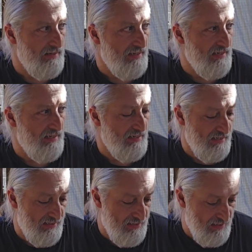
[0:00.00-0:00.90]

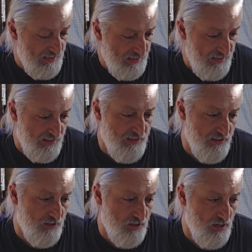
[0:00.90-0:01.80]
And
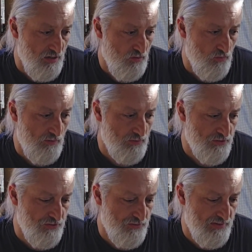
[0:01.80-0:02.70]
here what we're
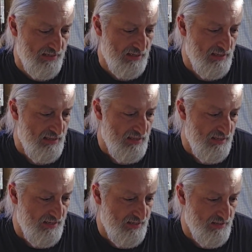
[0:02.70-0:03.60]
doing
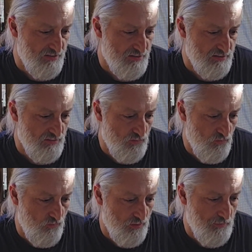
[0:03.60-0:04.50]
is
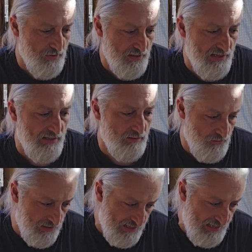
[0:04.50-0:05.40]
we're putting
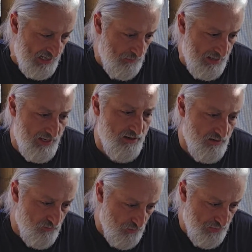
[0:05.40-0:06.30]
organic matter,
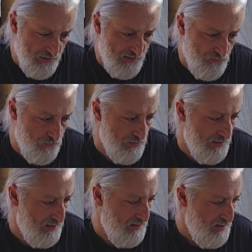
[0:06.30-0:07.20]
we're putting
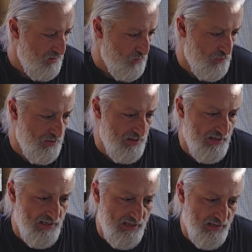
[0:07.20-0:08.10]
wood,
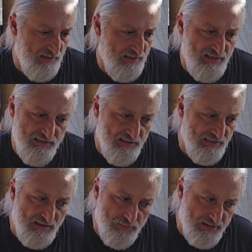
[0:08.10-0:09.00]
putting
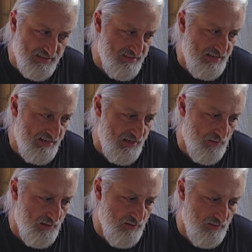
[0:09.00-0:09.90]
anything that breaks
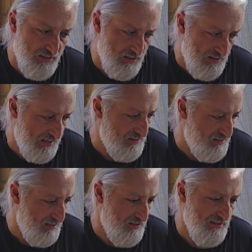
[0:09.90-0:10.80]
down, like I
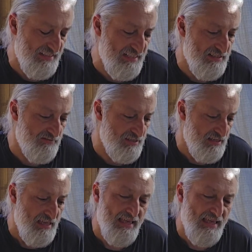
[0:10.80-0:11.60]
said, the leaves,